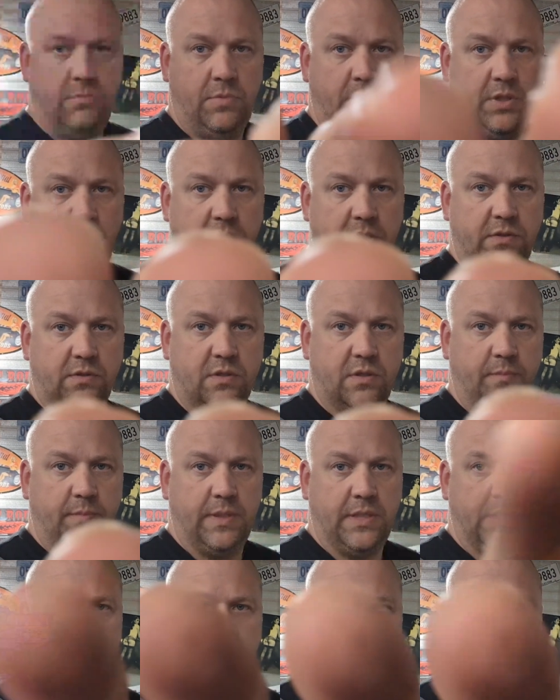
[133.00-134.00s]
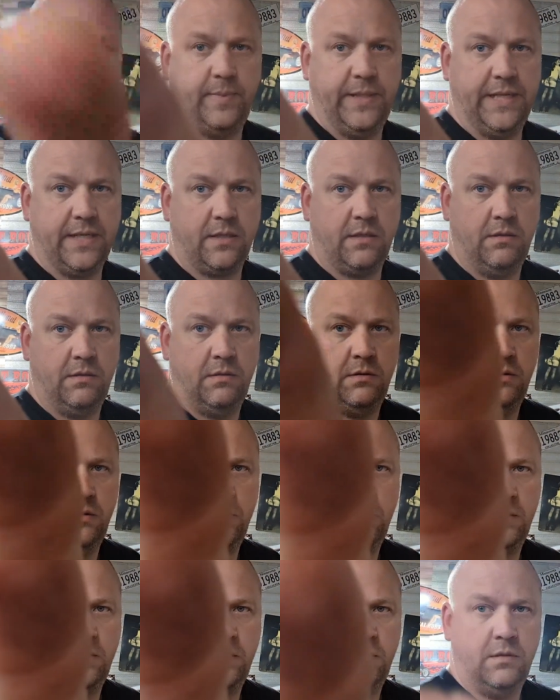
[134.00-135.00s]
You guys good back in the back?
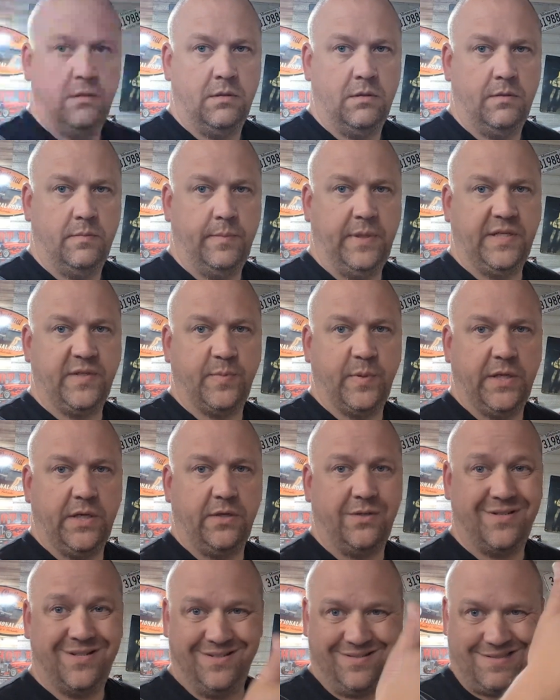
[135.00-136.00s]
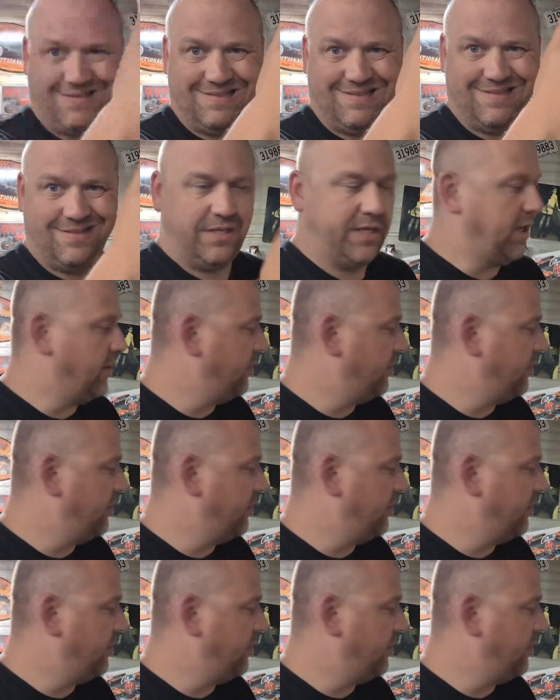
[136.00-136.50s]
Bass players? Yeah,